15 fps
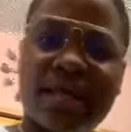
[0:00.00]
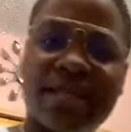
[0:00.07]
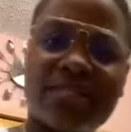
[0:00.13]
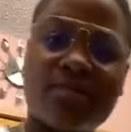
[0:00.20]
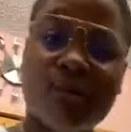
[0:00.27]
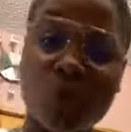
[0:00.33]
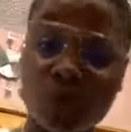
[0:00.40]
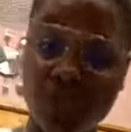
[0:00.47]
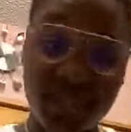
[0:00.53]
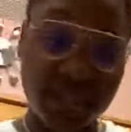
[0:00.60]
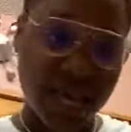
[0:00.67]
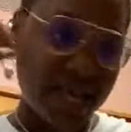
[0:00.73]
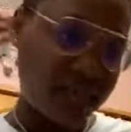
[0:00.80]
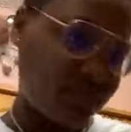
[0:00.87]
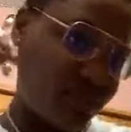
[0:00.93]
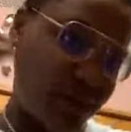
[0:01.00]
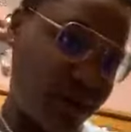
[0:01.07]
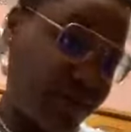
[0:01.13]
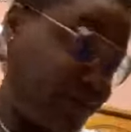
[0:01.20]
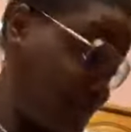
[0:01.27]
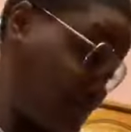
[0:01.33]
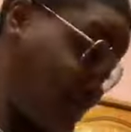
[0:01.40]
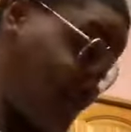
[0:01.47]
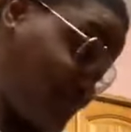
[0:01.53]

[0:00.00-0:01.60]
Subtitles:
I like to multitask, but